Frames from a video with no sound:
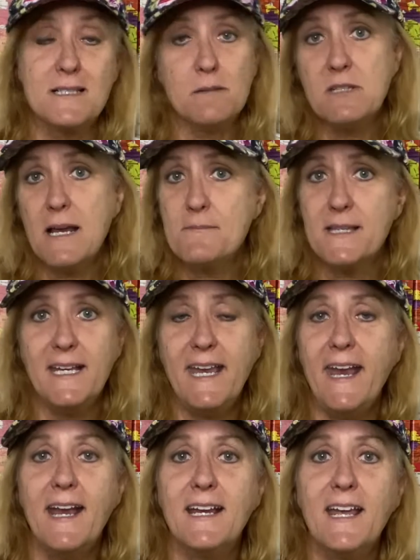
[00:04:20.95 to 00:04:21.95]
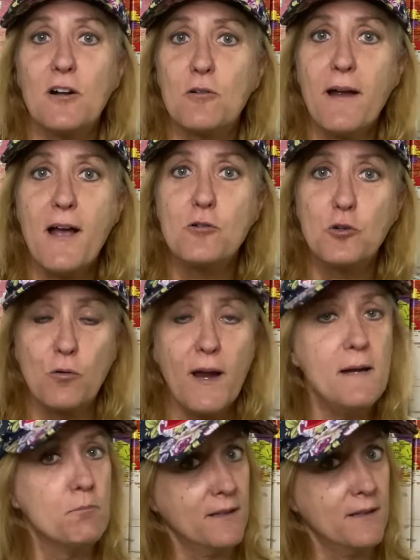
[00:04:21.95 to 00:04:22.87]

Sometimes they can't get around great,